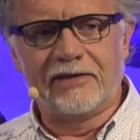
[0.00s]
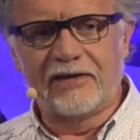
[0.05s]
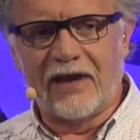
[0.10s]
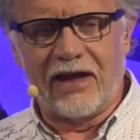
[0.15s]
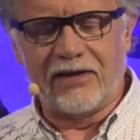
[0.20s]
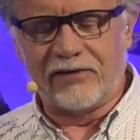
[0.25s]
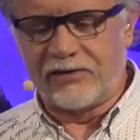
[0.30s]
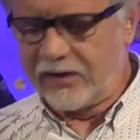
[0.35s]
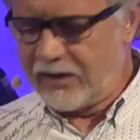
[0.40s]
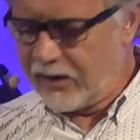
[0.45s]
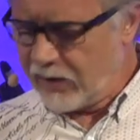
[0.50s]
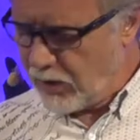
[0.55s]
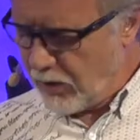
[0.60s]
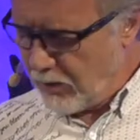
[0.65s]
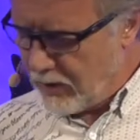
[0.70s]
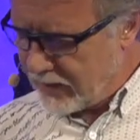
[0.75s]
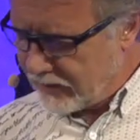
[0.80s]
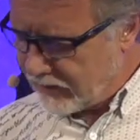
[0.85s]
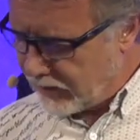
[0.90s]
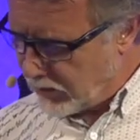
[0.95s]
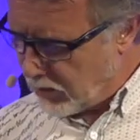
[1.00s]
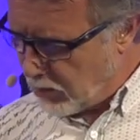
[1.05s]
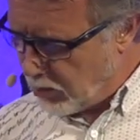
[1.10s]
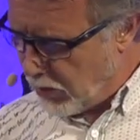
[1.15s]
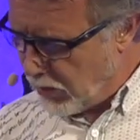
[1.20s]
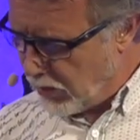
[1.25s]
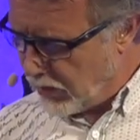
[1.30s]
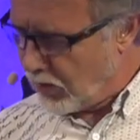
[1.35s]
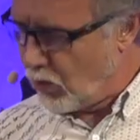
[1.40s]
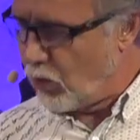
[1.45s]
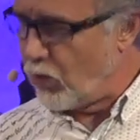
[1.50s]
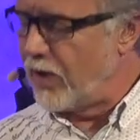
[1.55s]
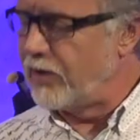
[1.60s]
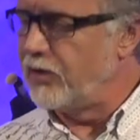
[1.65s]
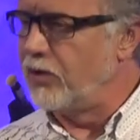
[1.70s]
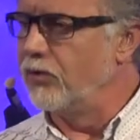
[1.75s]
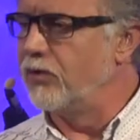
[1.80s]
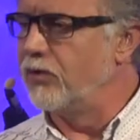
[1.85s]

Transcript: actually coming to the point where you